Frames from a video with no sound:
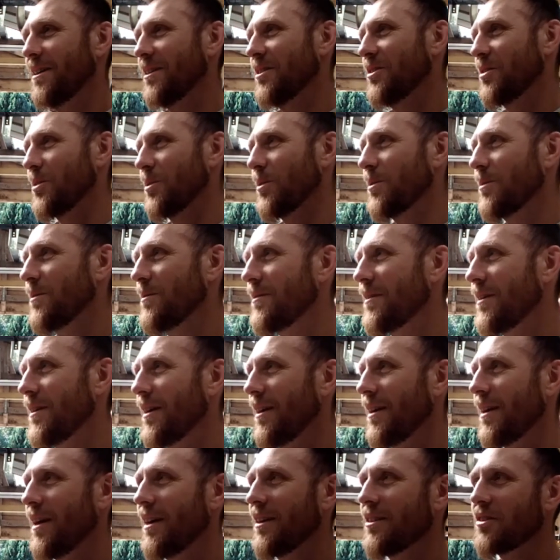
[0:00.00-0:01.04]
So
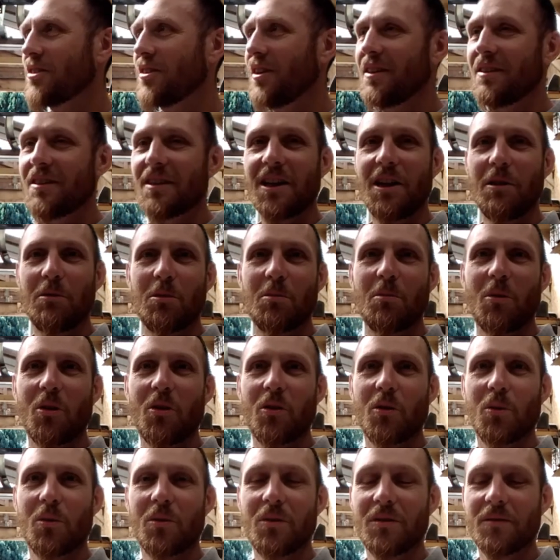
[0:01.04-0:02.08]
it's great to keep them on
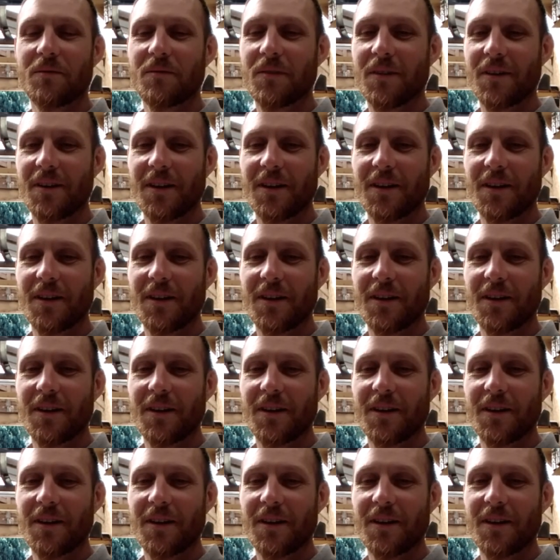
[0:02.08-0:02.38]
the road.